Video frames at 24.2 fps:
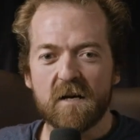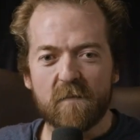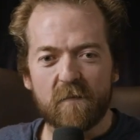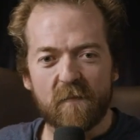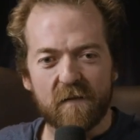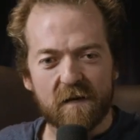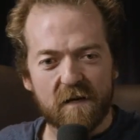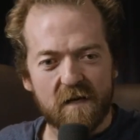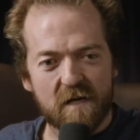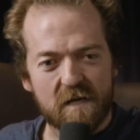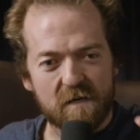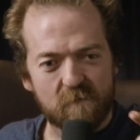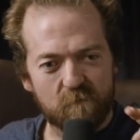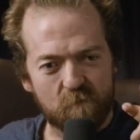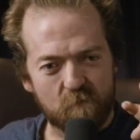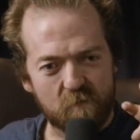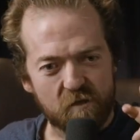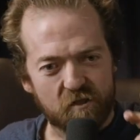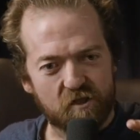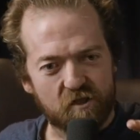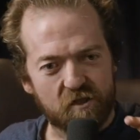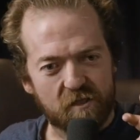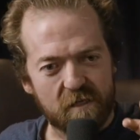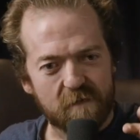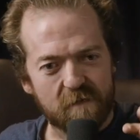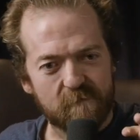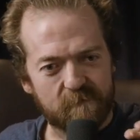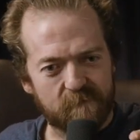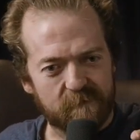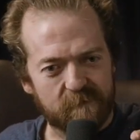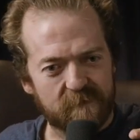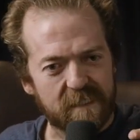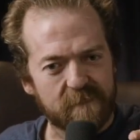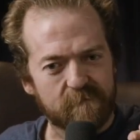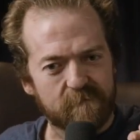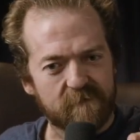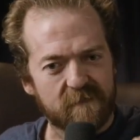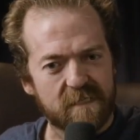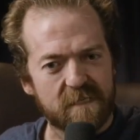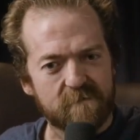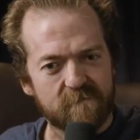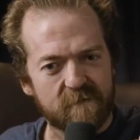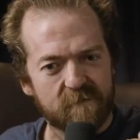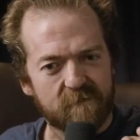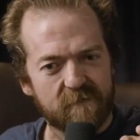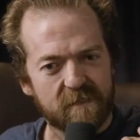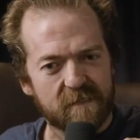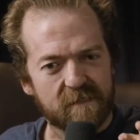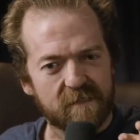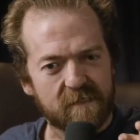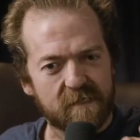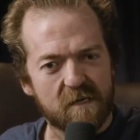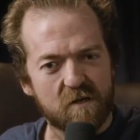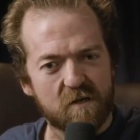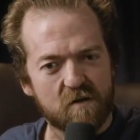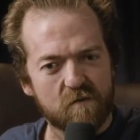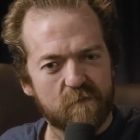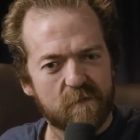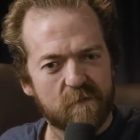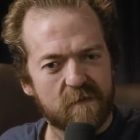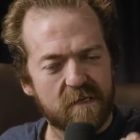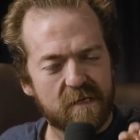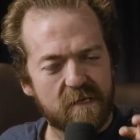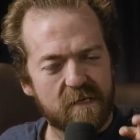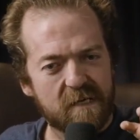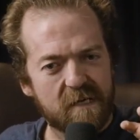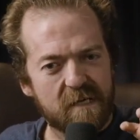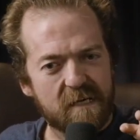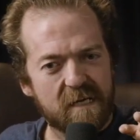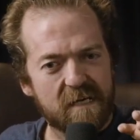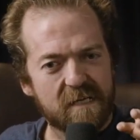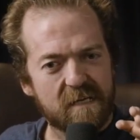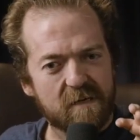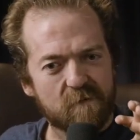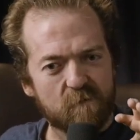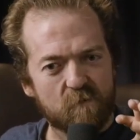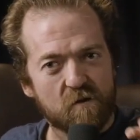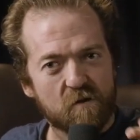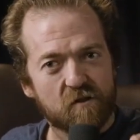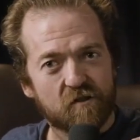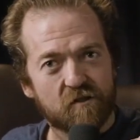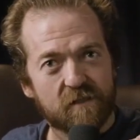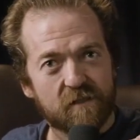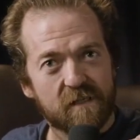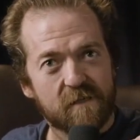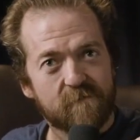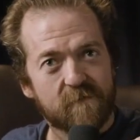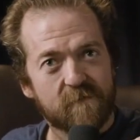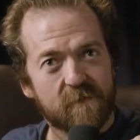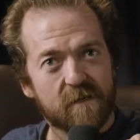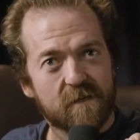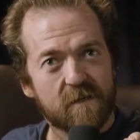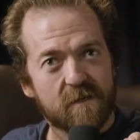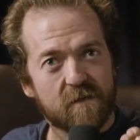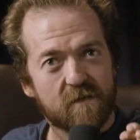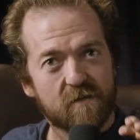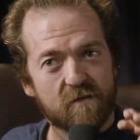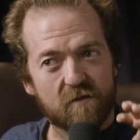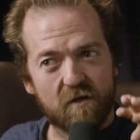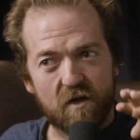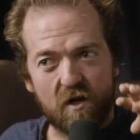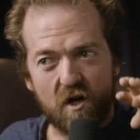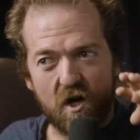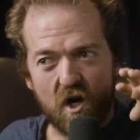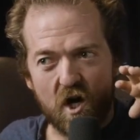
But I've watched, I've given them a bit of help, and I've watched them go